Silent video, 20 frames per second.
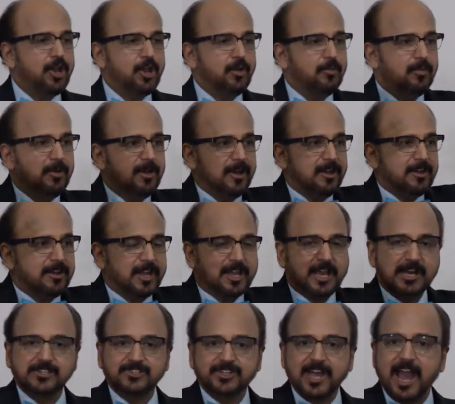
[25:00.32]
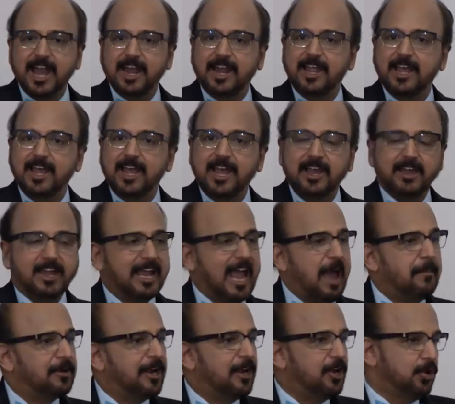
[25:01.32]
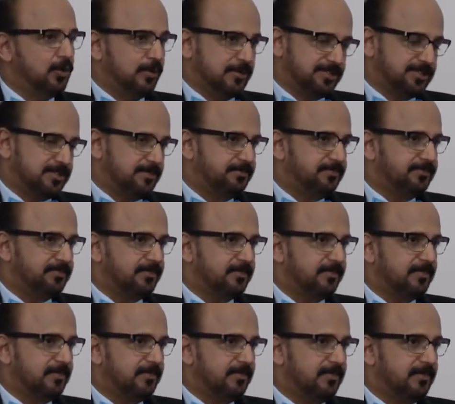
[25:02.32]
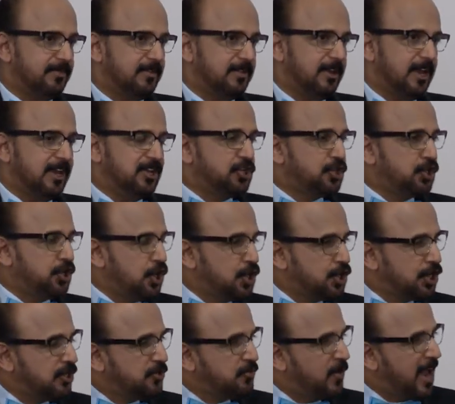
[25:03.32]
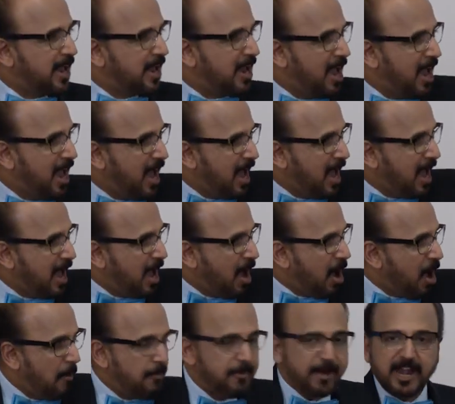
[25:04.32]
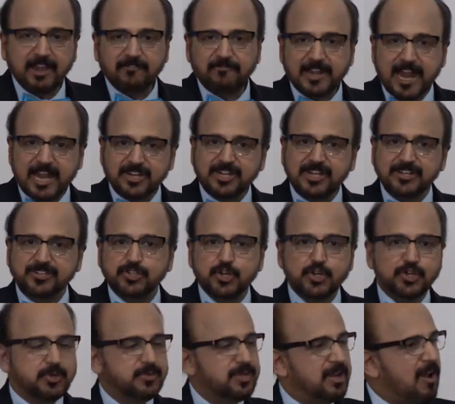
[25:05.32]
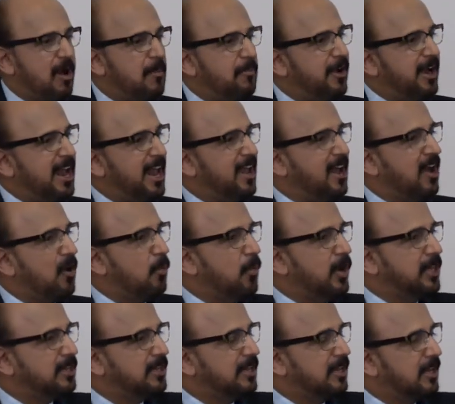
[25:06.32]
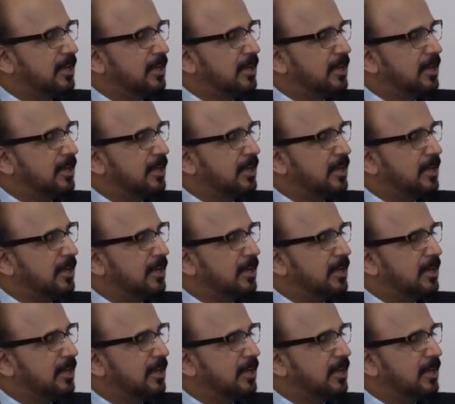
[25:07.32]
do you reconcile capital rules? Institutions were operating, financial institutions were operating with